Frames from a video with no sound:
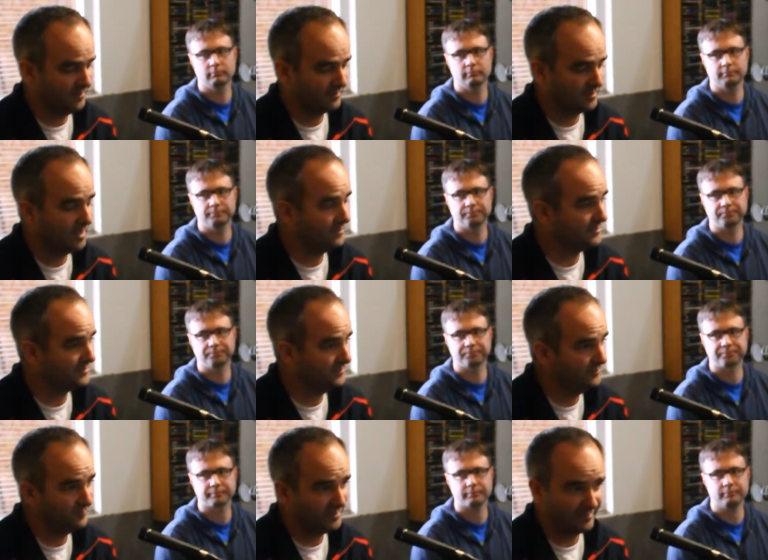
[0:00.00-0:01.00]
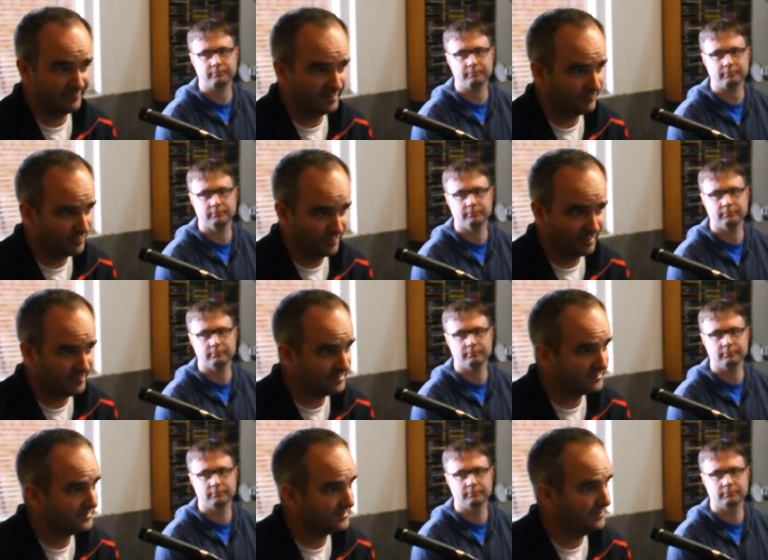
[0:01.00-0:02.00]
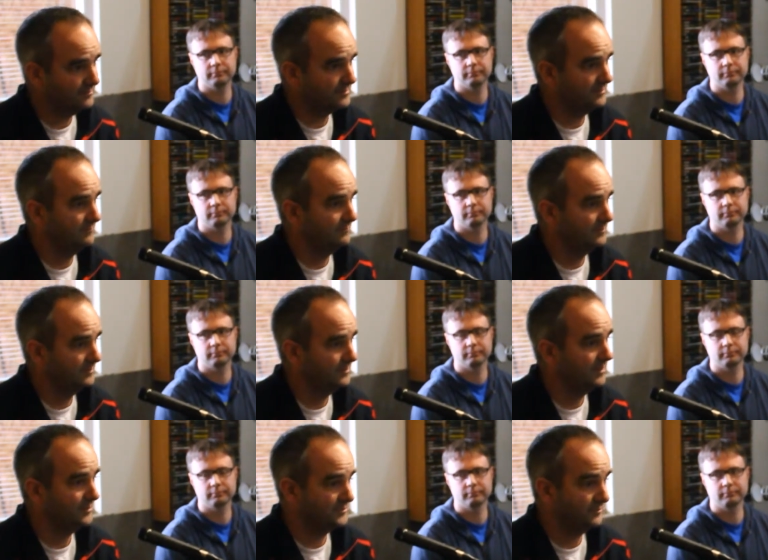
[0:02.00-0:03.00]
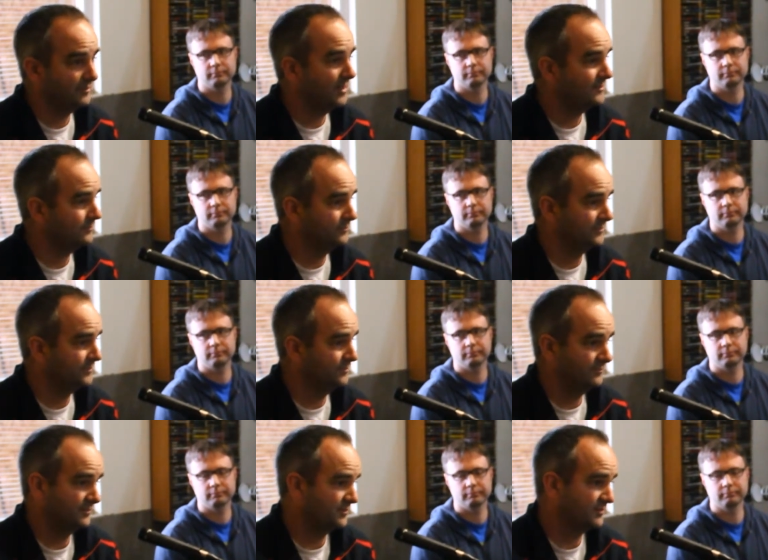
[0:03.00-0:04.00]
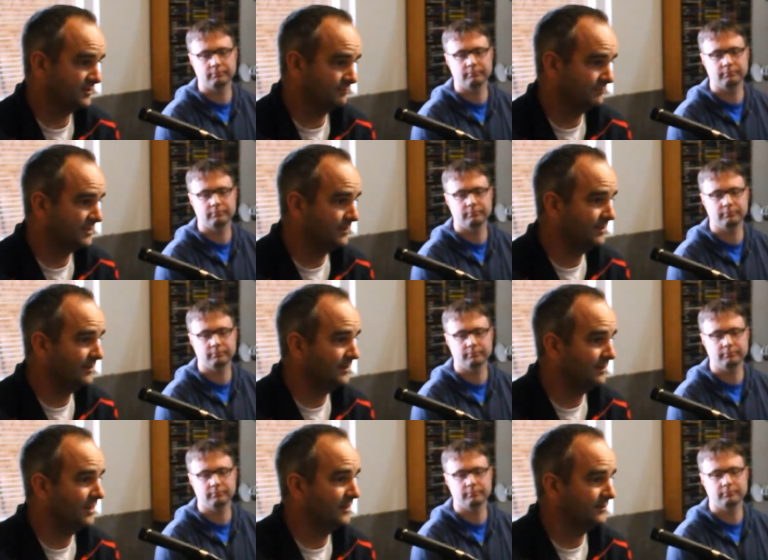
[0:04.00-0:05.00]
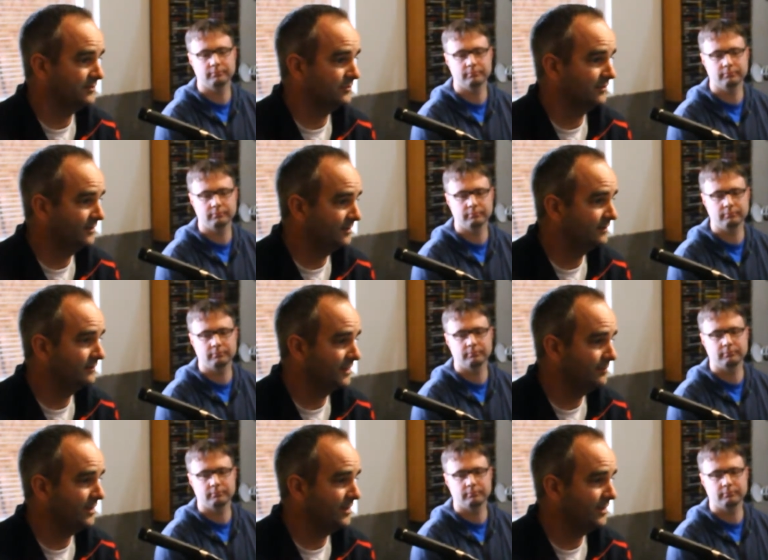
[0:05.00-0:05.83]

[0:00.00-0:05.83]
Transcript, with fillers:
Speaker 1: college student, but I've been programming since I was in junior high school. So it was just something that I enjoyed and came